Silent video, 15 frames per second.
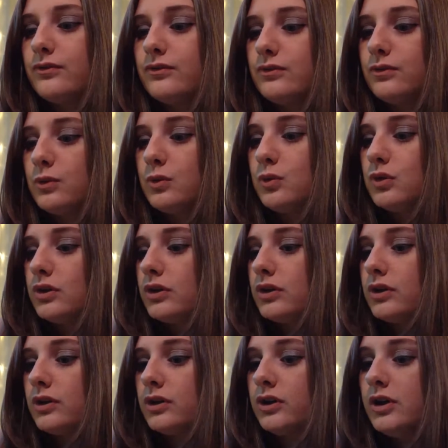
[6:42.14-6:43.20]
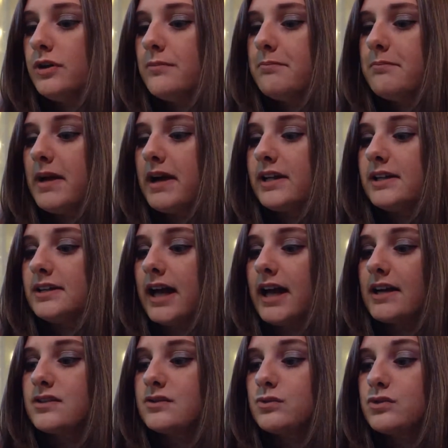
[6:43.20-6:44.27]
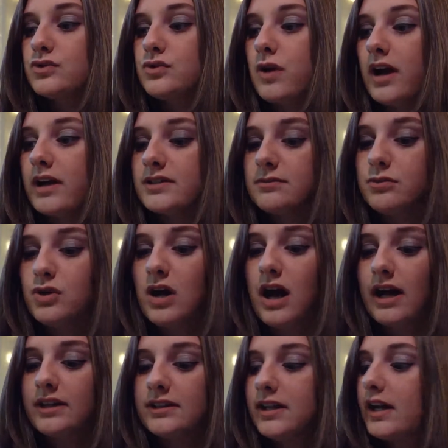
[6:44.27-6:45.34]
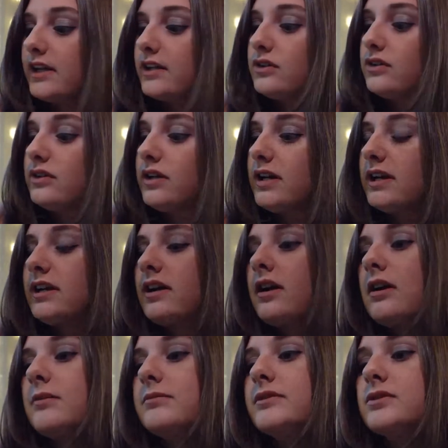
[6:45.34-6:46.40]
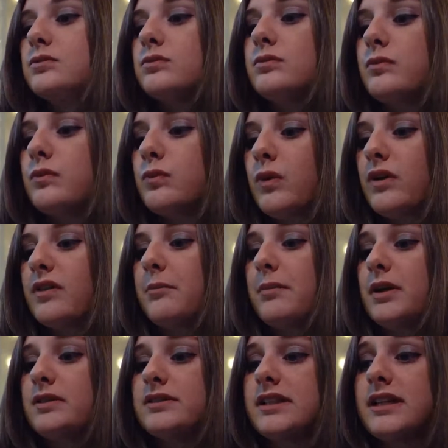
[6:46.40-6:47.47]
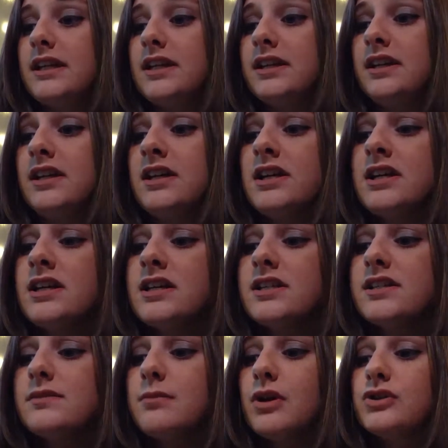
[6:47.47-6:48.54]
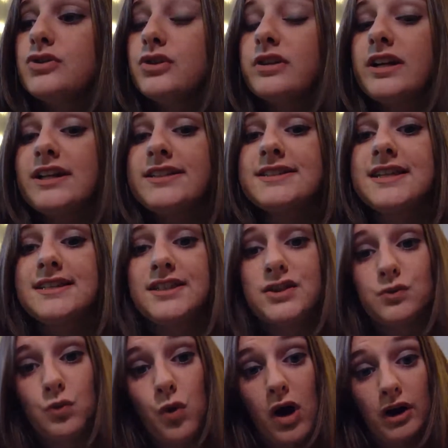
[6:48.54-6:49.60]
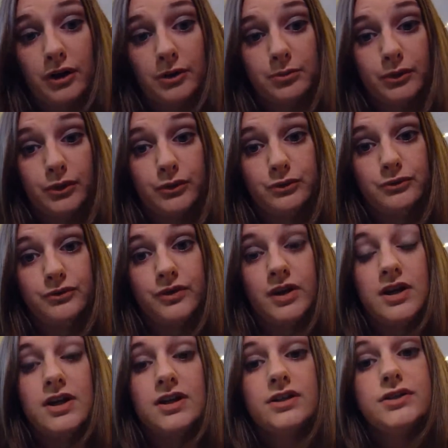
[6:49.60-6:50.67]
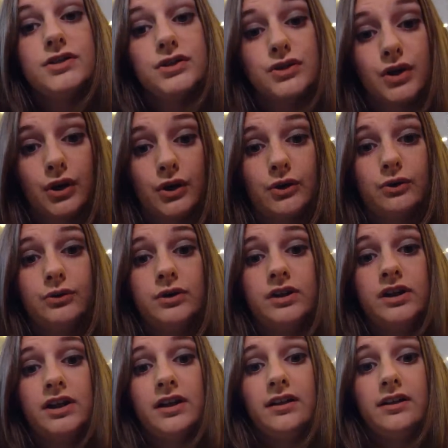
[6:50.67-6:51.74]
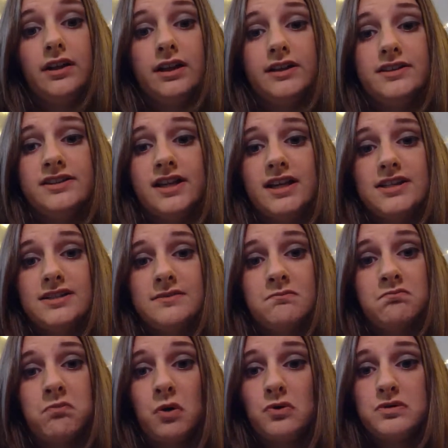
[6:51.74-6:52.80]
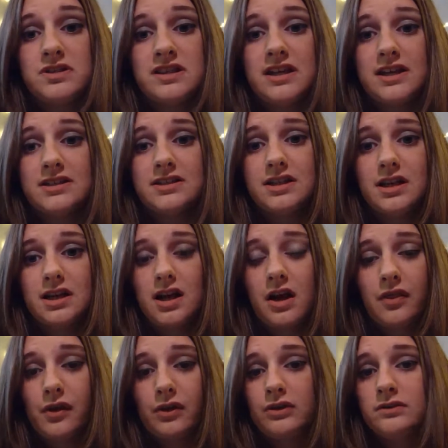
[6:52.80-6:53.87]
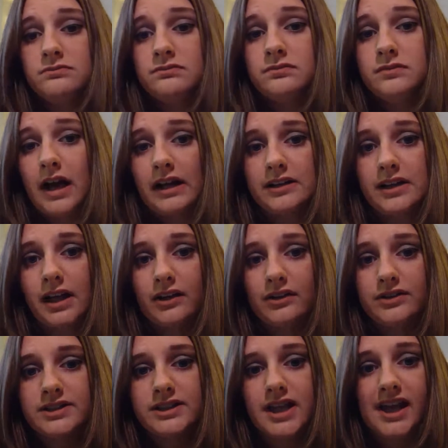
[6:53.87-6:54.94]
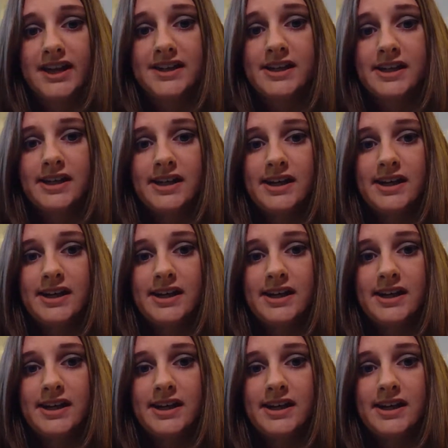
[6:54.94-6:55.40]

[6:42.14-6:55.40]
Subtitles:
for Mega Last retractable eyeliner. It comes with a built-in smudger, and it says it's waterproof. So it says most things that other eyeliners say.